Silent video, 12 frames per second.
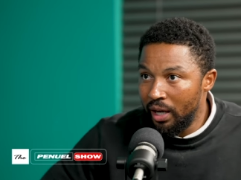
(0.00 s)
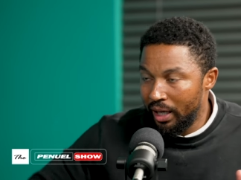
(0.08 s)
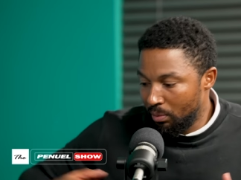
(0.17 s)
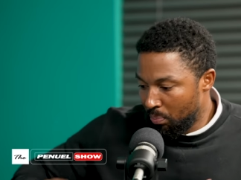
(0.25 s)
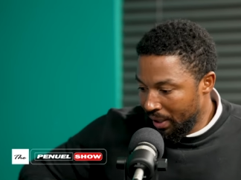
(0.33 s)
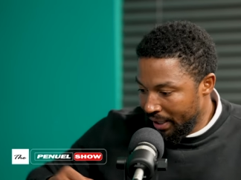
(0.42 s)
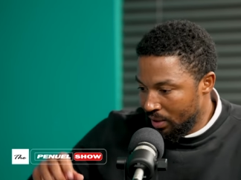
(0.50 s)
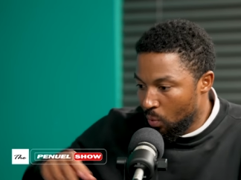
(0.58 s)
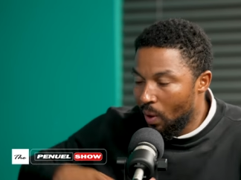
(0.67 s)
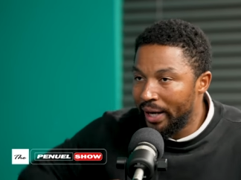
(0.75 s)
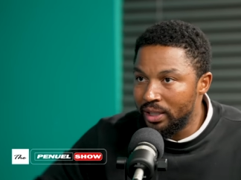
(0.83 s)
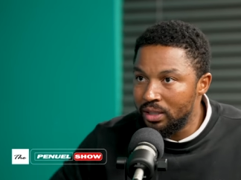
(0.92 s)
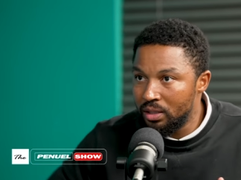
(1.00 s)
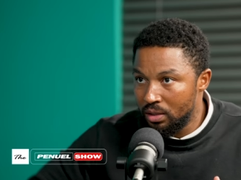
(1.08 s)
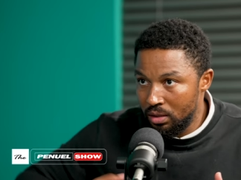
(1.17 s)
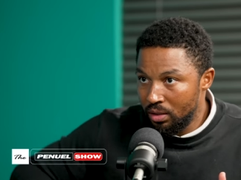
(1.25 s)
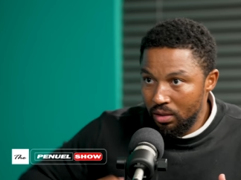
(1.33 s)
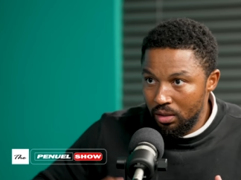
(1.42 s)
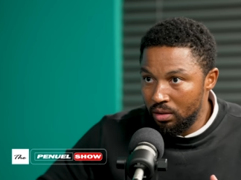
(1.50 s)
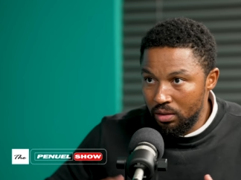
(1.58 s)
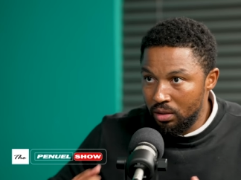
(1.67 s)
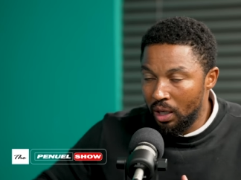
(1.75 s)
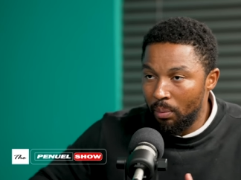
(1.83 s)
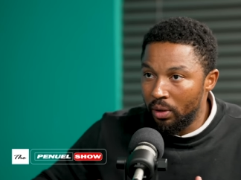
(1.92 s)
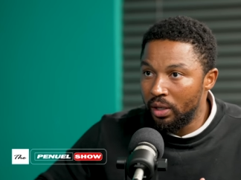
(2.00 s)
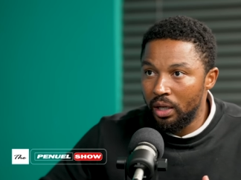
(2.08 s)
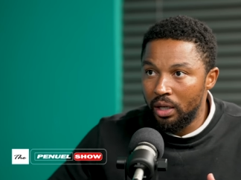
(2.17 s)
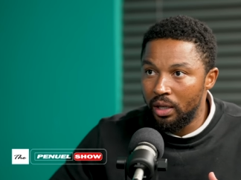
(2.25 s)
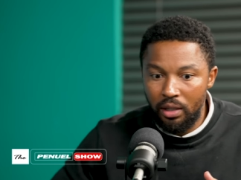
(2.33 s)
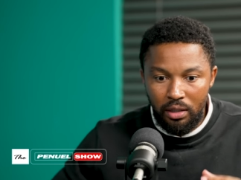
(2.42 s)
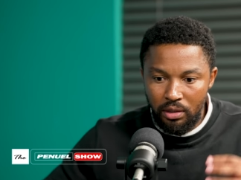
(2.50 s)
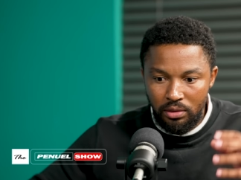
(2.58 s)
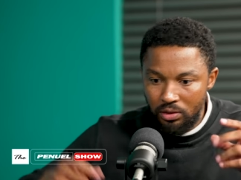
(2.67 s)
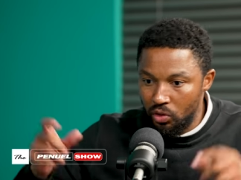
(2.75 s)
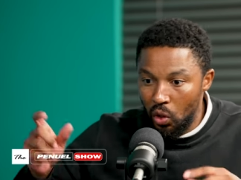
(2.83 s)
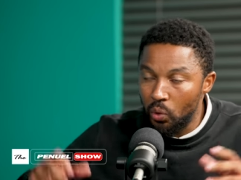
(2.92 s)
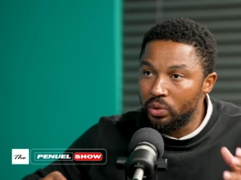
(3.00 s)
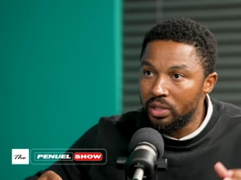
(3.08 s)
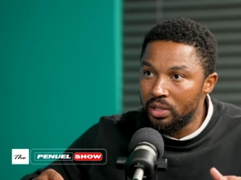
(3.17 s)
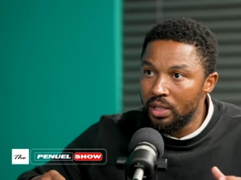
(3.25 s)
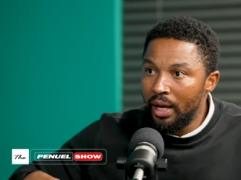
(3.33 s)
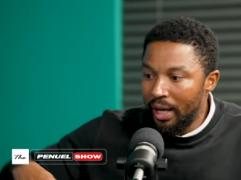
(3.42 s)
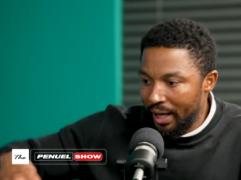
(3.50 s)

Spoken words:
and played white notes,